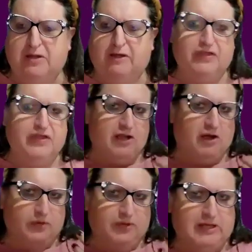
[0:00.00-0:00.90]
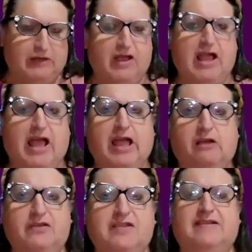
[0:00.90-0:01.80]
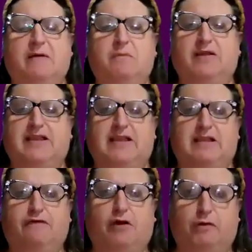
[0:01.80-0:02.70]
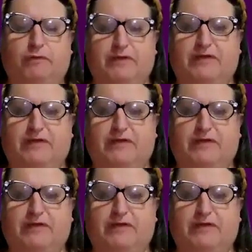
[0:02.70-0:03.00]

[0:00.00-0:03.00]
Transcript: And I think I want to give, how does someone get involved